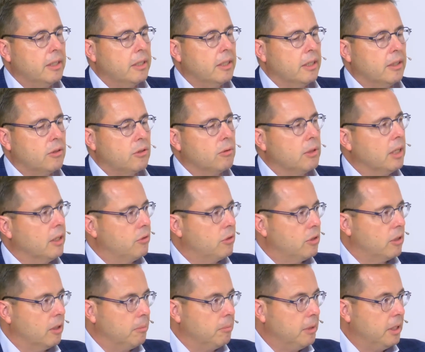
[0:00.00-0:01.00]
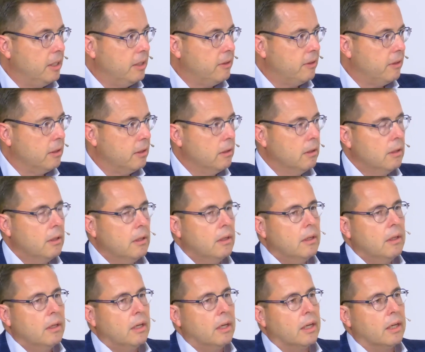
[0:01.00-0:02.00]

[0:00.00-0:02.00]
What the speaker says: cancer we have some data, mm-hmm.